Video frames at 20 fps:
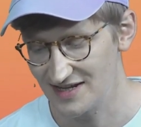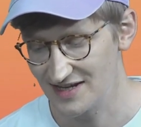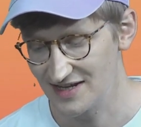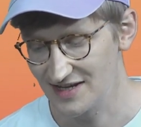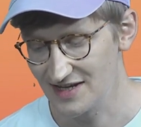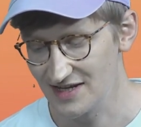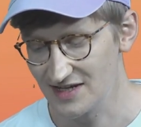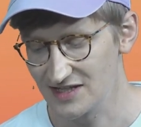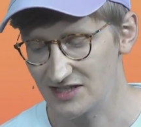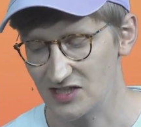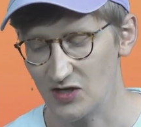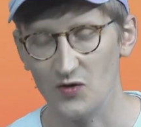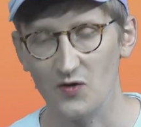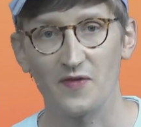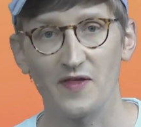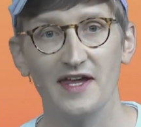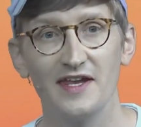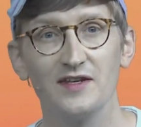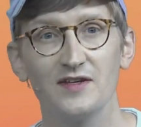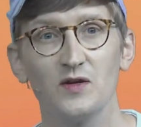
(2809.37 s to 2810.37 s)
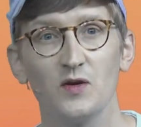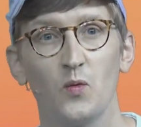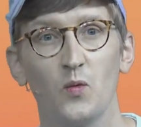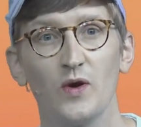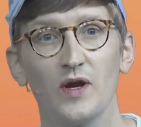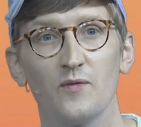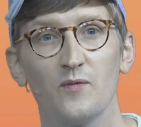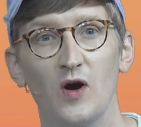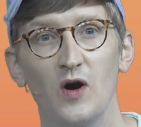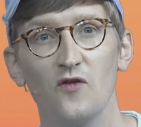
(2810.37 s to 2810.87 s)
So then we
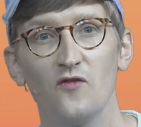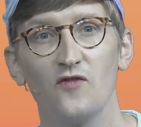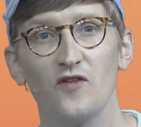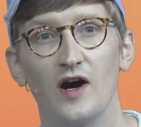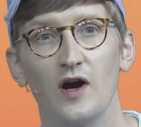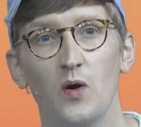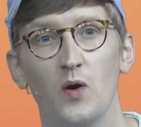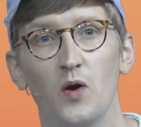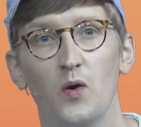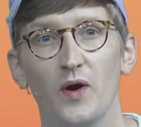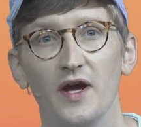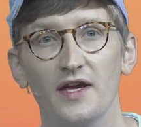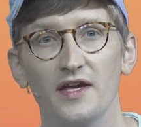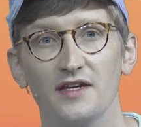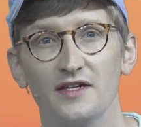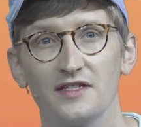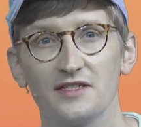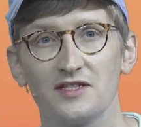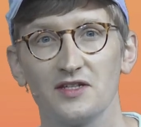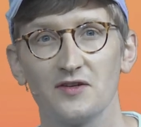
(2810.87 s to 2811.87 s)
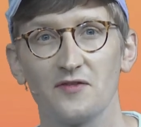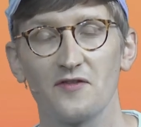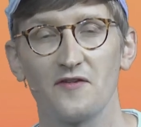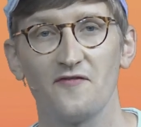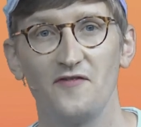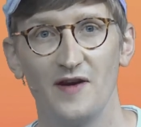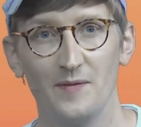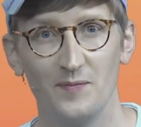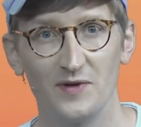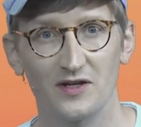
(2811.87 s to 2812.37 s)
wove our way into the
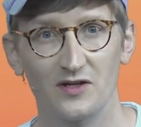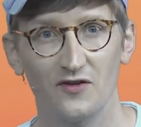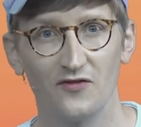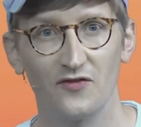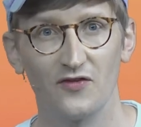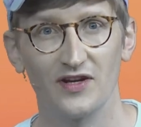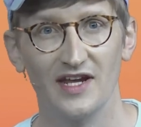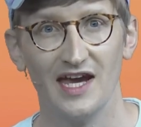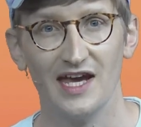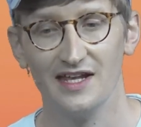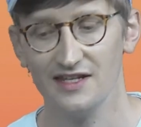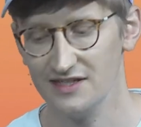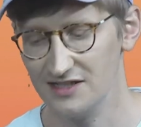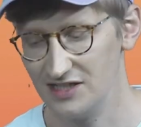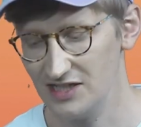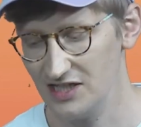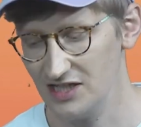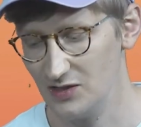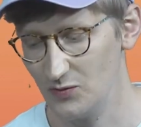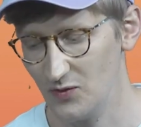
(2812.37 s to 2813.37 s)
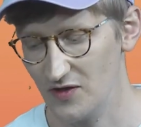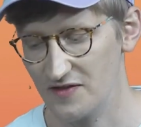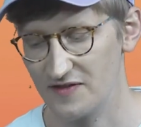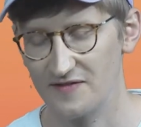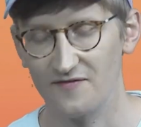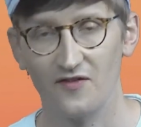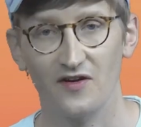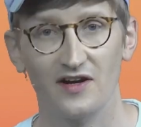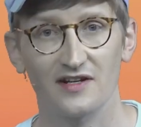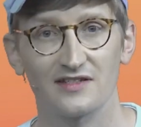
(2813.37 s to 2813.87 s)
fabric of reality with, for
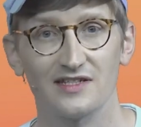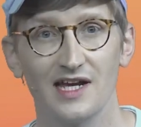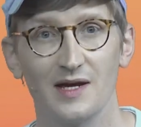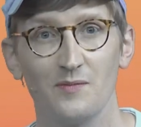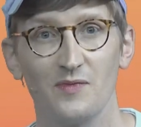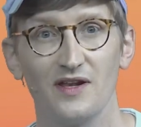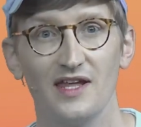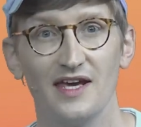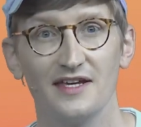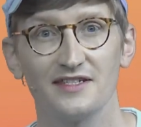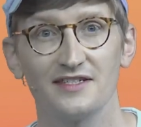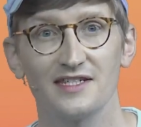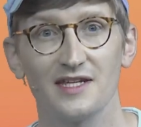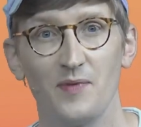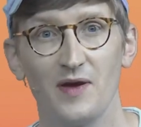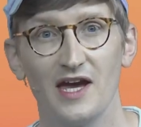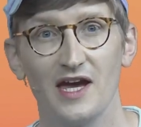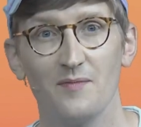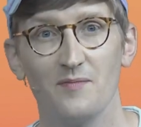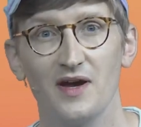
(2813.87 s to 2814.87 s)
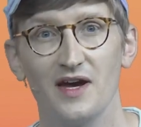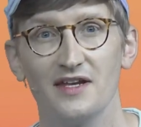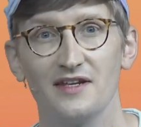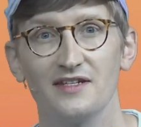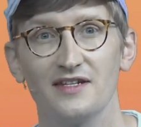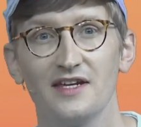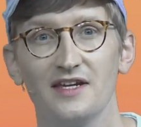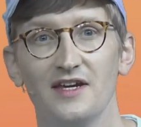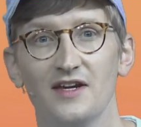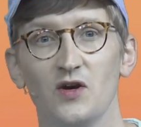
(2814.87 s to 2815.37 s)
example, Esther Perband,
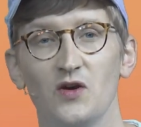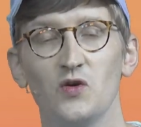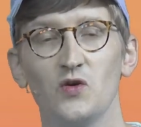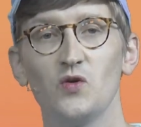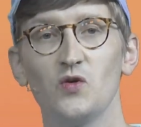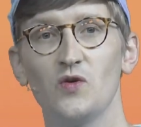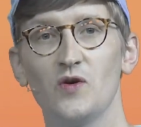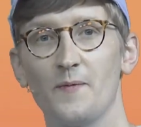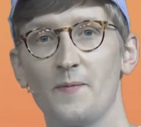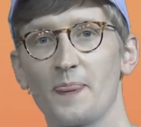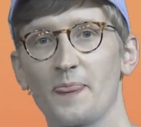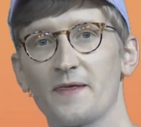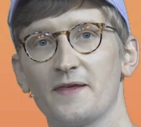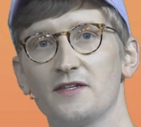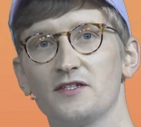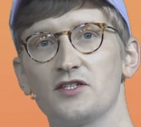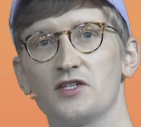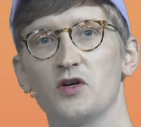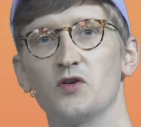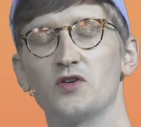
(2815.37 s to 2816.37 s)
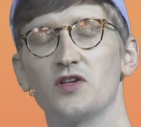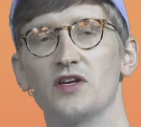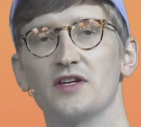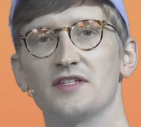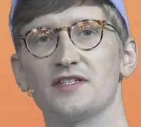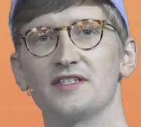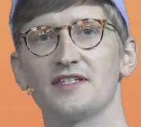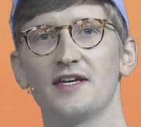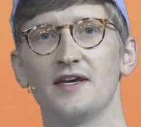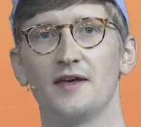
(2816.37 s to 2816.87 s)
who showed us
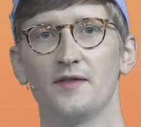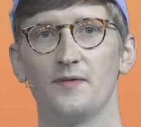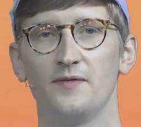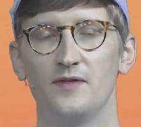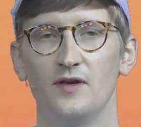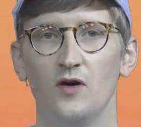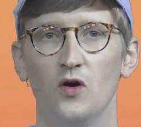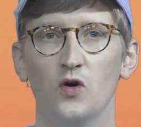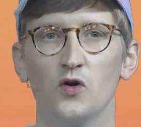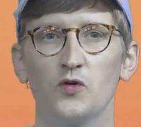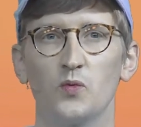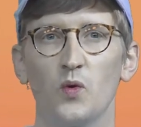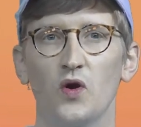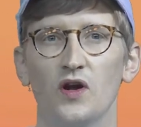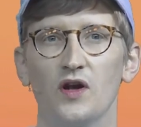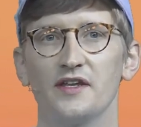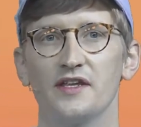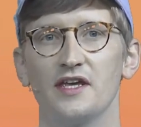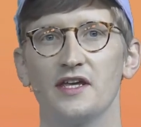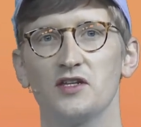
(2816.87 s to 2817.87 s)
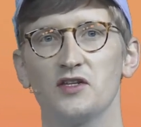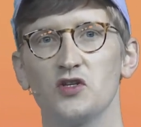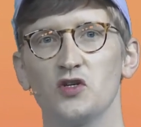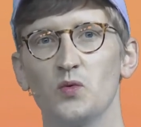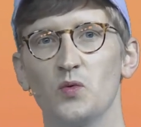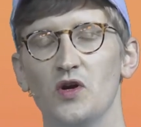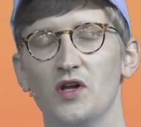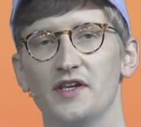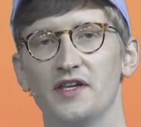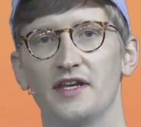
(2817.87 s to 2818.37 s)
old world and new
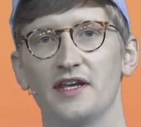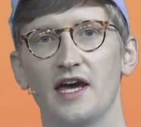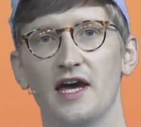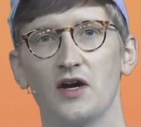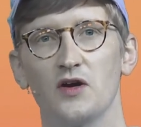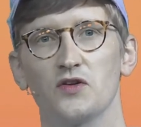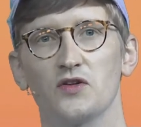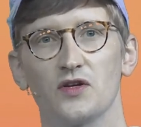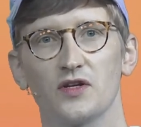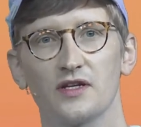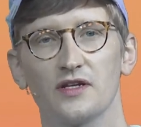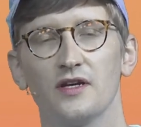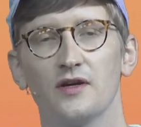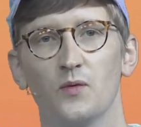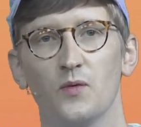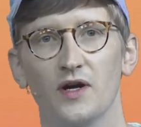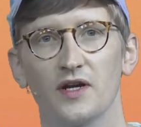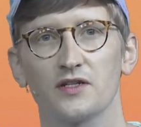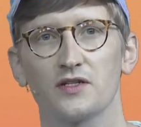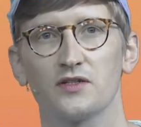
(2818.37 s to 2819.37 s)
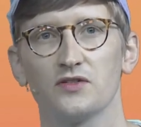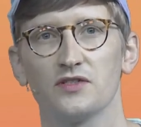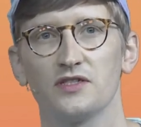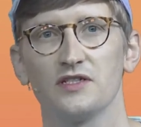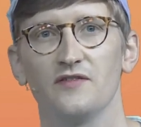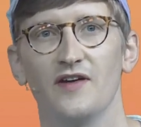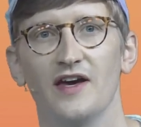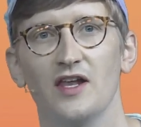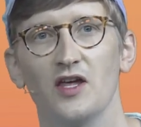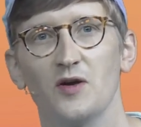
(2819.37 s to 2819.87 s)
world and how one could
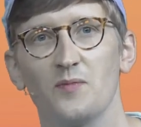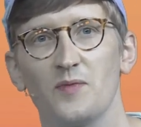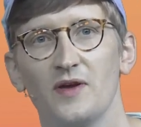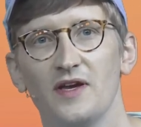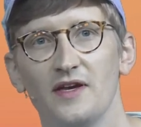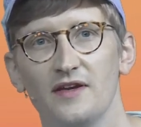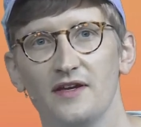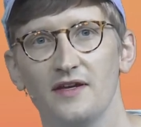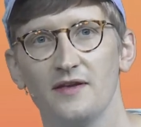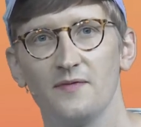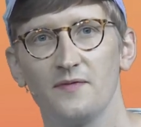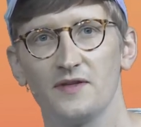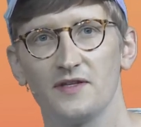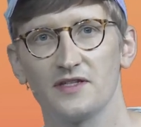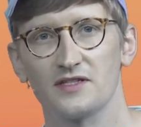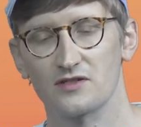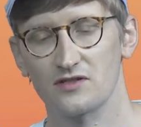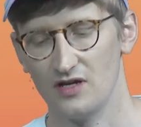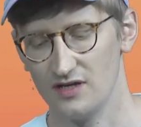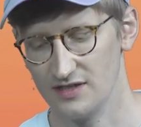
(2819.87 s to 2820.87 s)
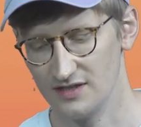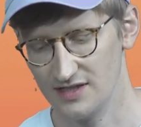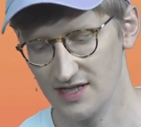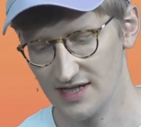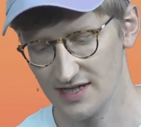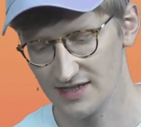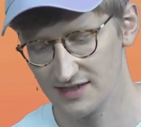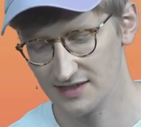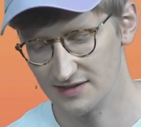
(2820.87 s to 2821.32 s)
develop in this context.